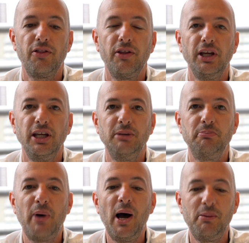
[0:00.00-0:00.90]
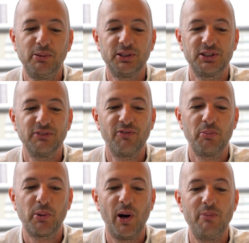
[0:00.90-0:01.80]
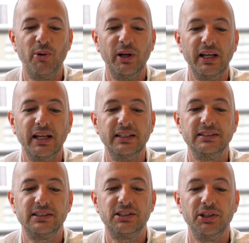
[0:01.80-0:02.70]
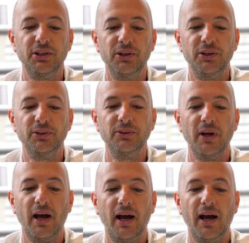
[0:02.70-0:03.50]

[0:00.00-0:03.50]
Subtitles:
The purpose of the primary is to